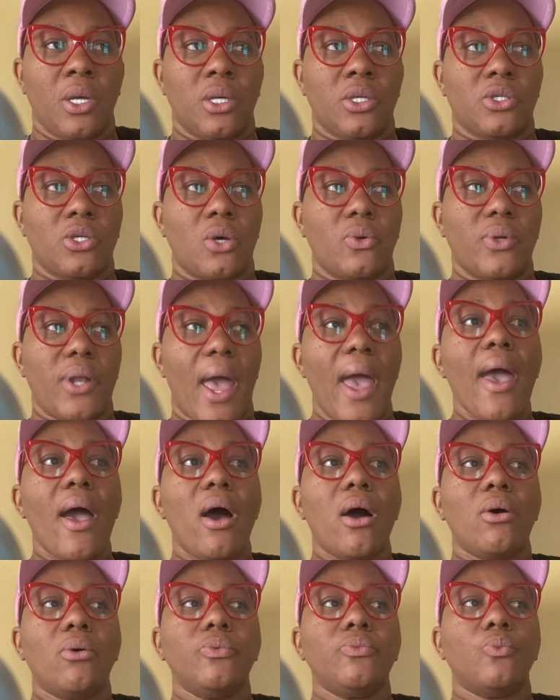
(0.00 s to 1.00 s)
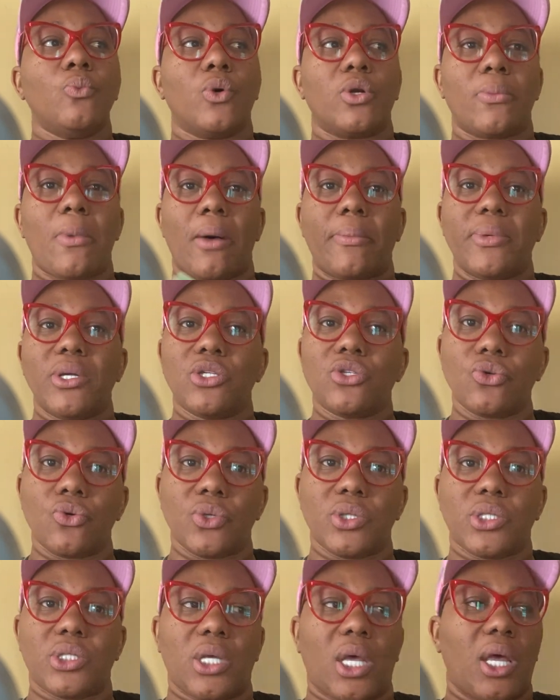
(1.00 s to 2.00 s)
So now one of my
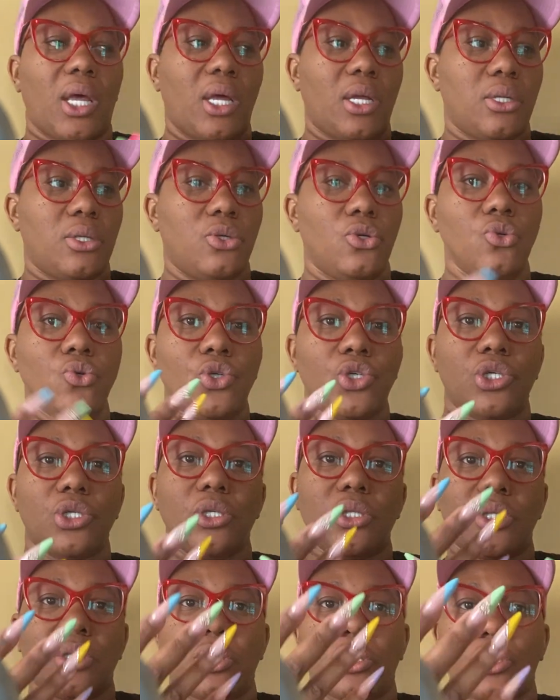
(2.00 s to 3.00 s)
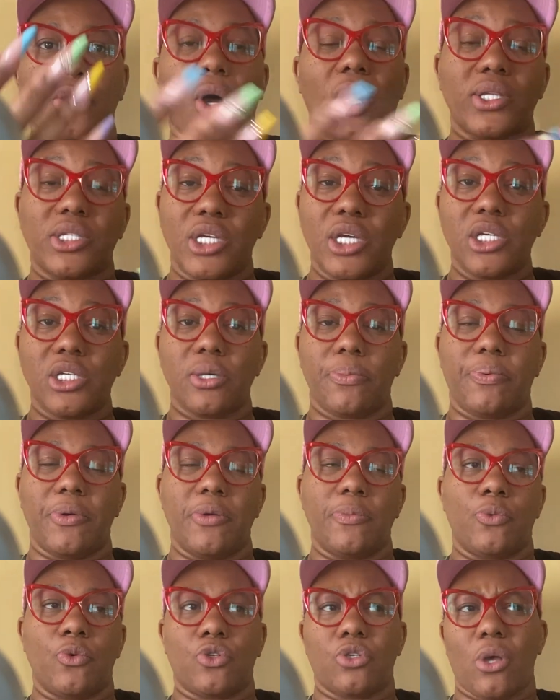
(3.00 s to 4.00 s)
mentors said you should start teaching
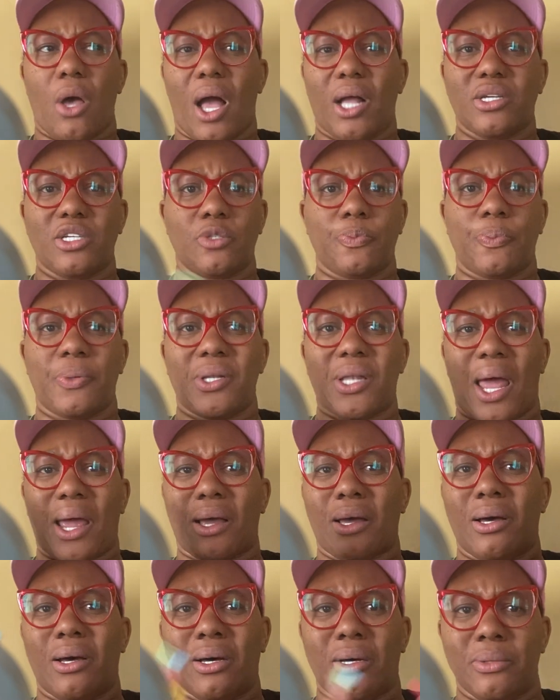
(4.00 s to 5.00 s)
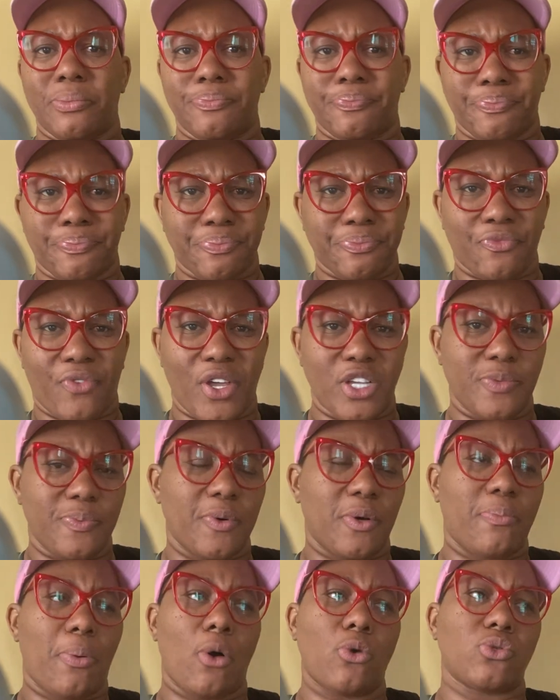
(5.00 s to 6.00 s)
people. So I just put like a
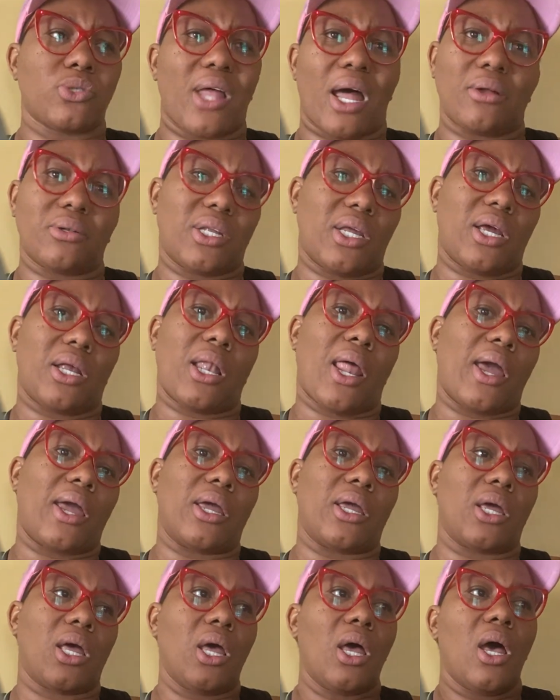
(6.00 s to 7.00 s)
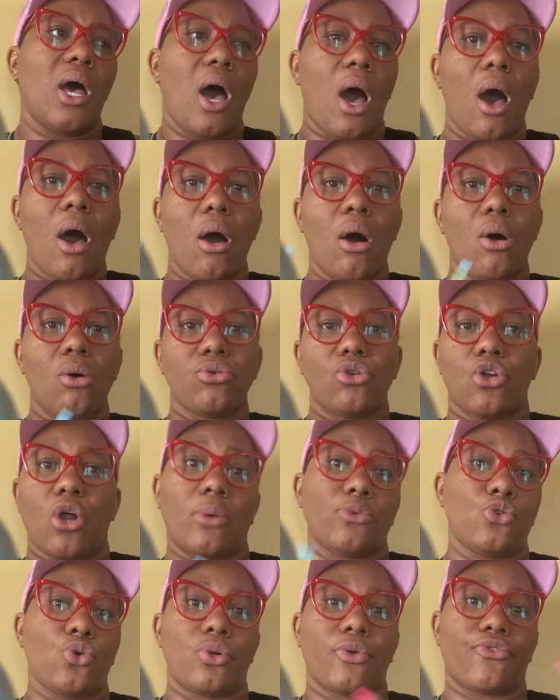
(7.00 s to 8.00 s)
Facebook post out there like, oh, you know,
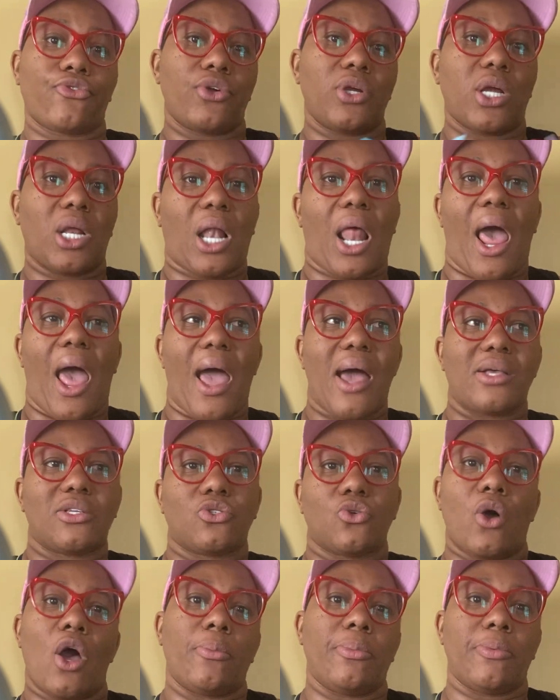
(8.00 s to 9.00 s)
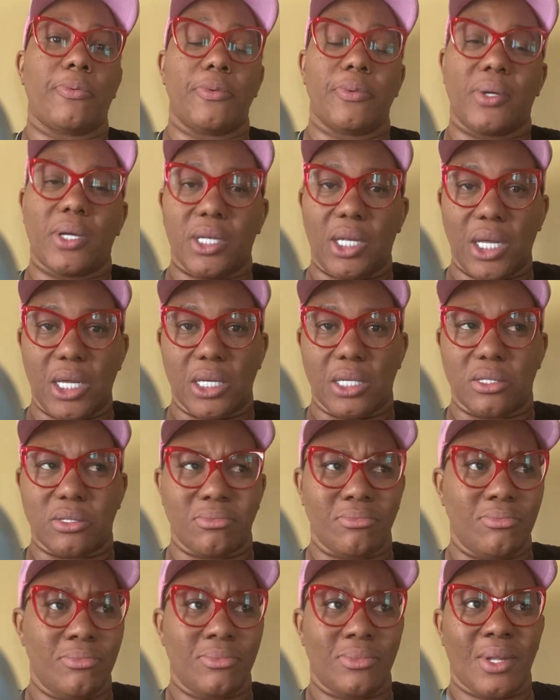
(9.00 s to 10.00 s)
I'm doing a free class on helping people get leads.
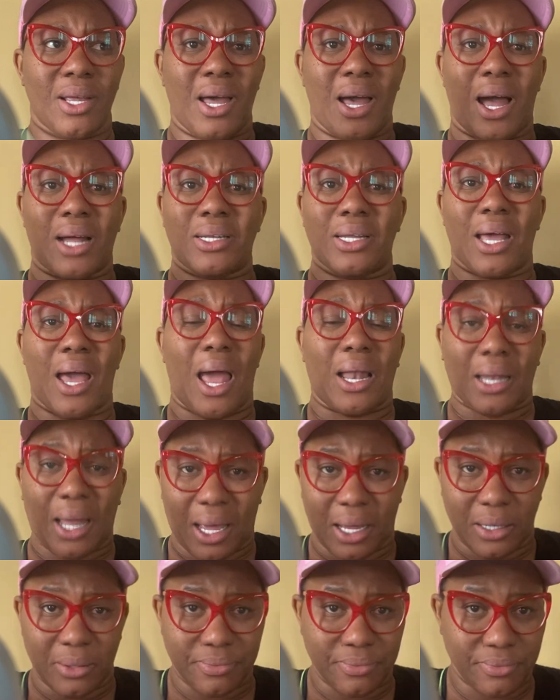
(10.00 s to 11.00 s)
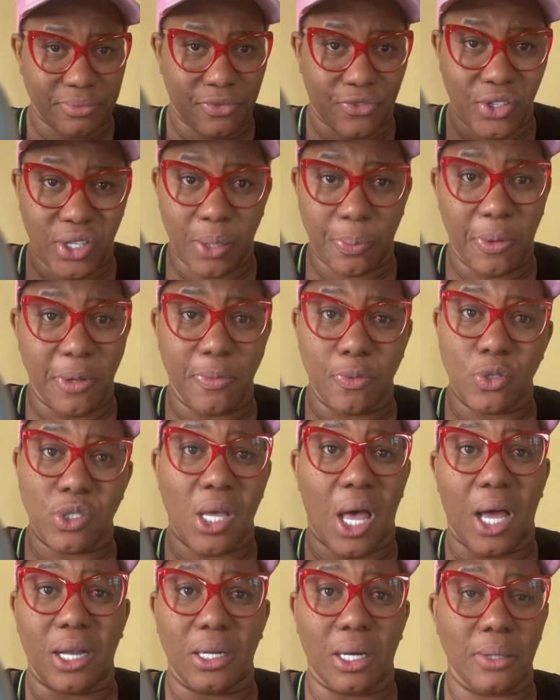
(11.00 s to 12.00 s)
I think I had like 50 people
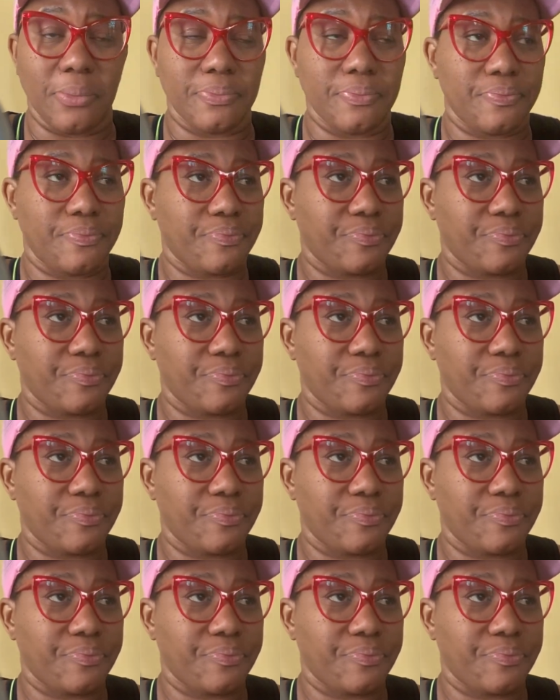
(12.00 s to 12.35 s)
sign up.